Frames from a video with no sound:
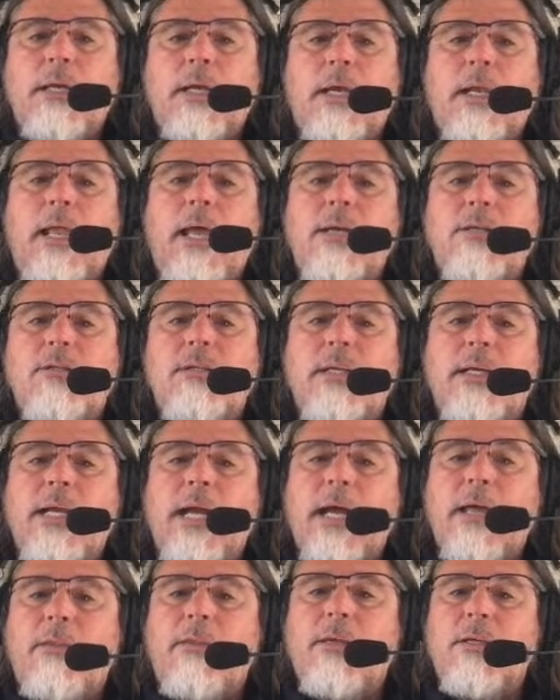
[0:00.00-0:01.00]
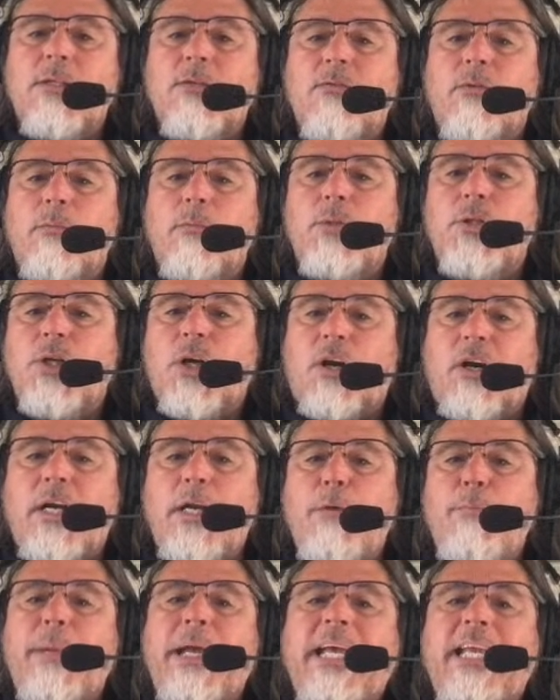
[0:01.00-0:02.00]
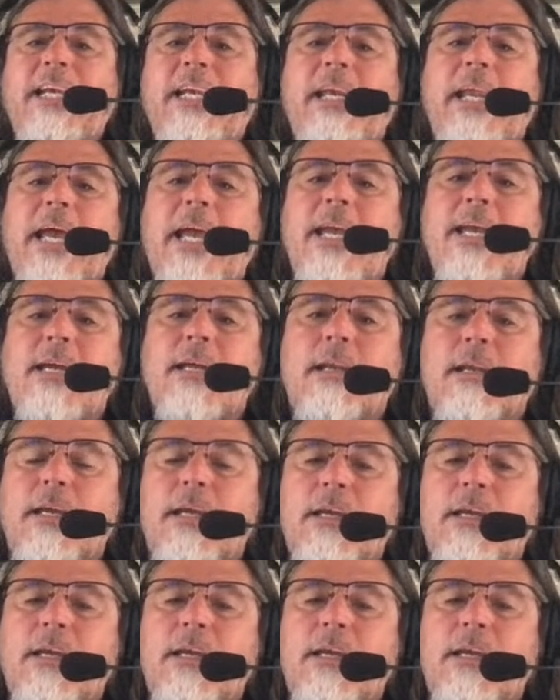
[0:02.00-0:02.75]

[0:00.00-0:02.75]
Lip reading: and actually got this from Charting Man Dan.